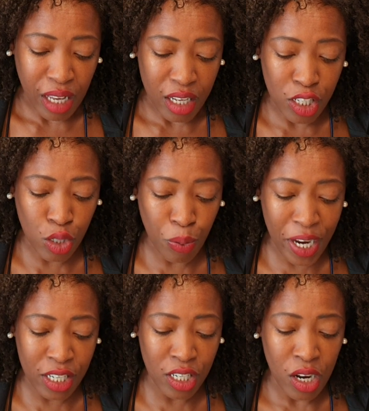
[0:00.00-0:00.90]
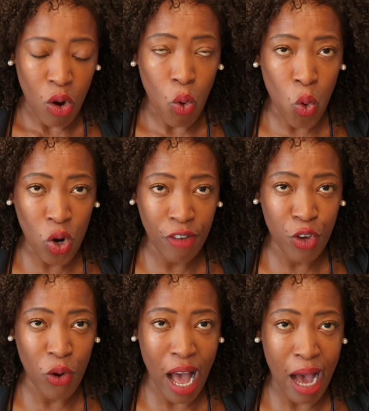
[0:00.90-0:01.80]
switch all of
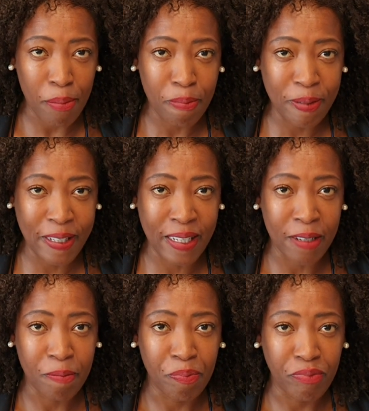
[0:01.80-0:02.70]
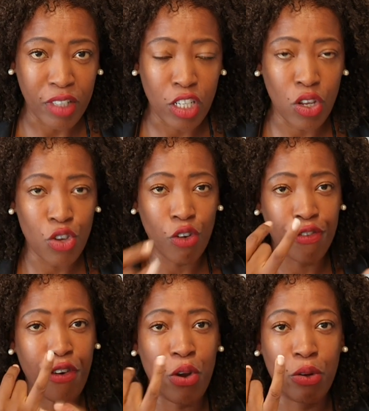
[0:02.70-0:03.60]
your apps. So your
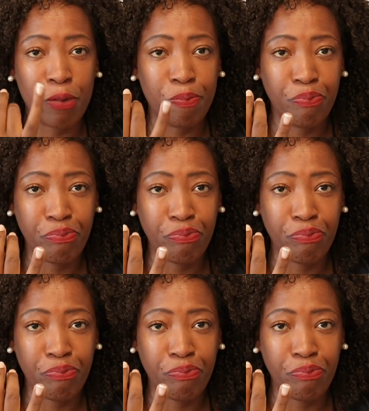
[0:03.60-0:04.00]
phone